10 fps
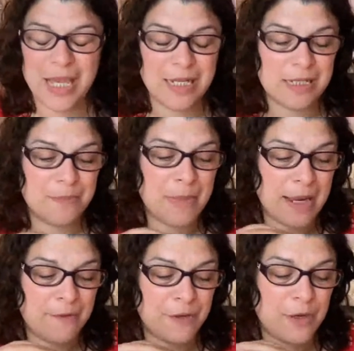And a
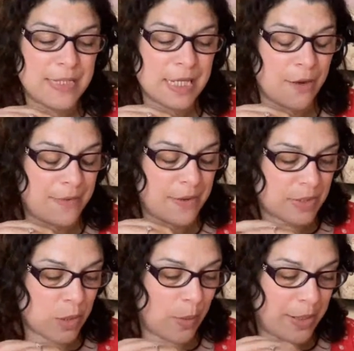few years ago, there
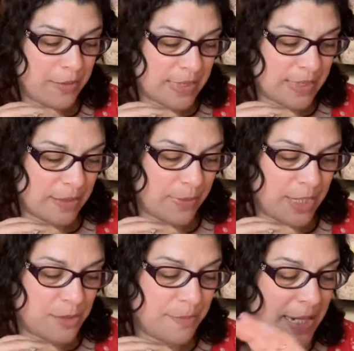was a quote
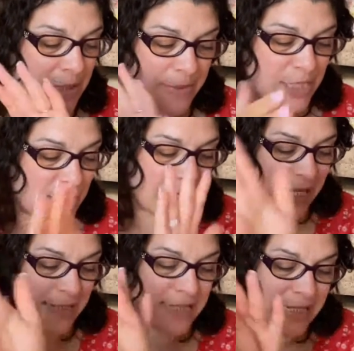which made me just
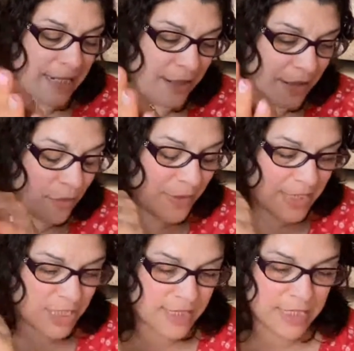stand still, and I thought,
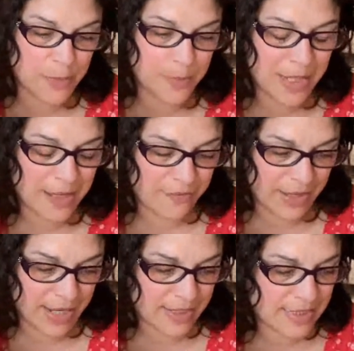that's just so
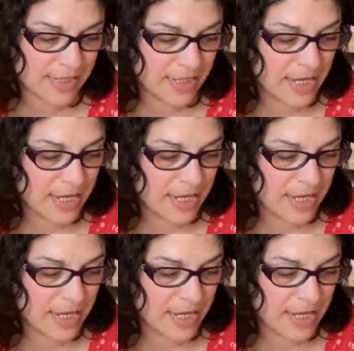perfect.